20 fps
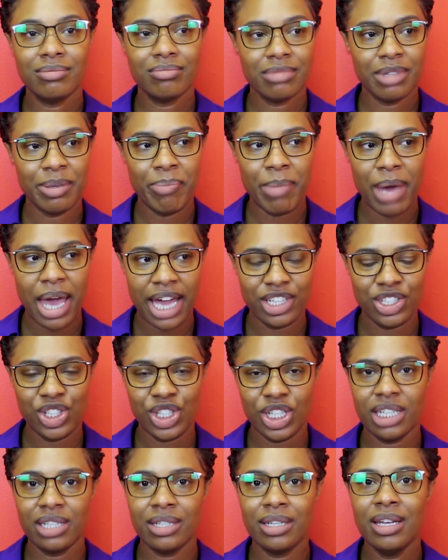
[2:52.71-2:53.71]

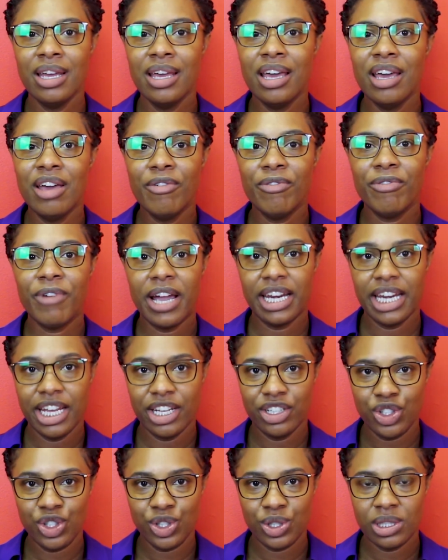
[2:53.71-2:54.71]
imagine,
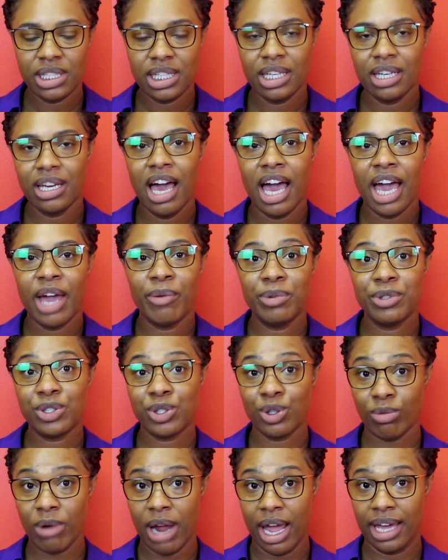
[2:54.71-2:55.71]
financially, I was
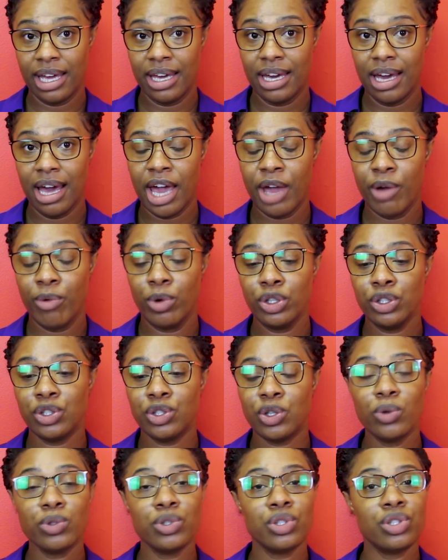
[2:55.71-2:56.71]
a wreck. I was
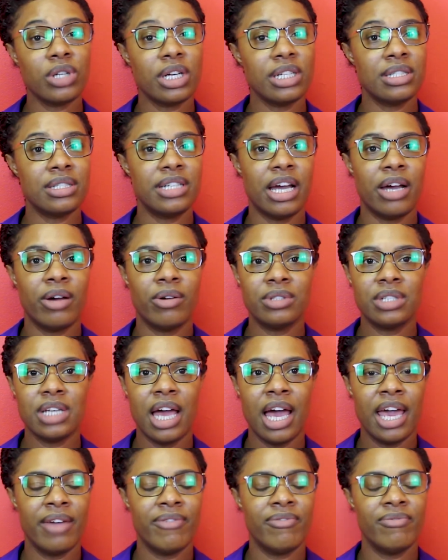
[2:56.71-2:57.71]
so stressed out.
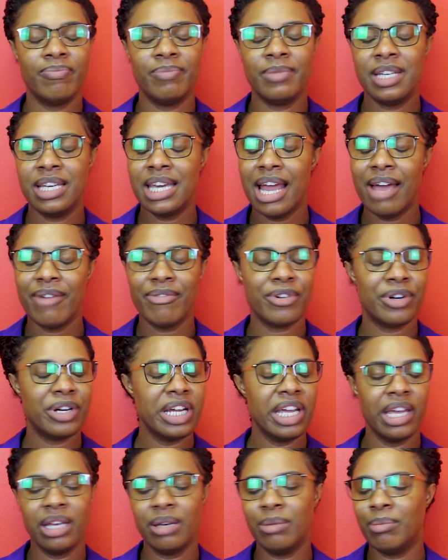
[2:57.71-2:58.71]
I've never
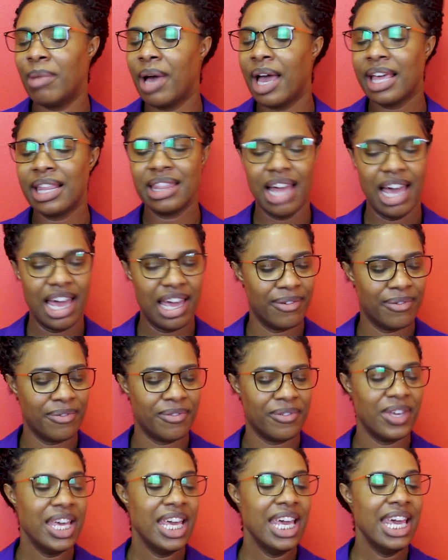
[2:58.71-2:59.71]
in my life
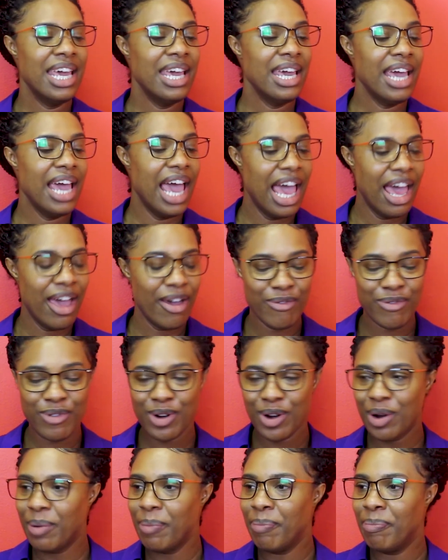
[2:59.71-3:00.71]

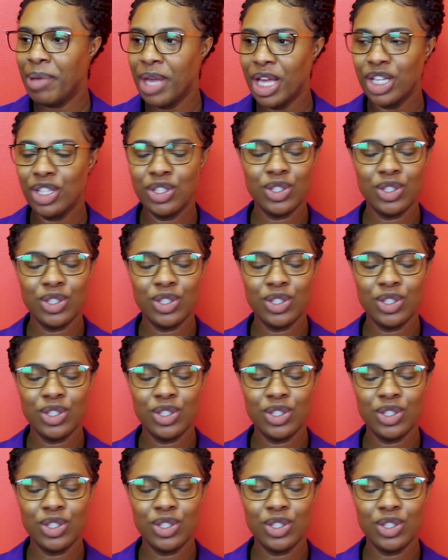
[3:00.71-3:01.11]
ever been